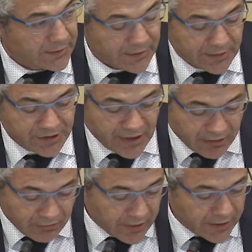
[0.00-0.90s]
The
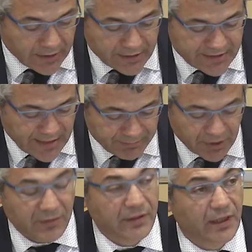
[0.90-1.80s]
generally
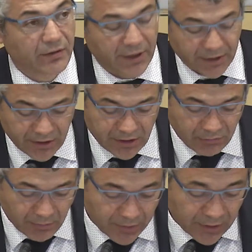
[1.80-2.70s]
accepted theory
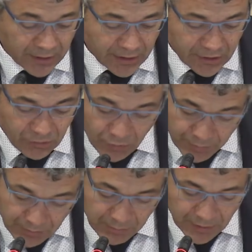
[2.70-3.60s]
in
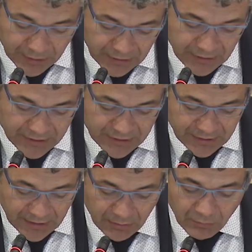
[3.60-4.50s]
European politics
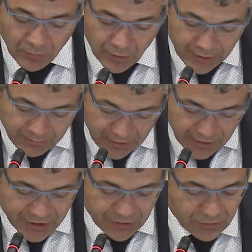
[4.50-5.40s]
that more
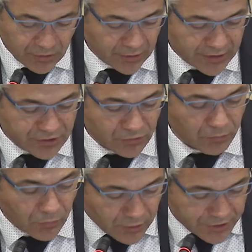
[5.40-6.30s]
immigration leads to
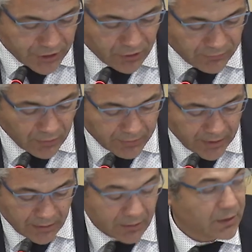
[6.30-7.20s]
more
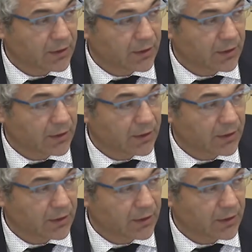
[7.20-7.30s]
xenophobia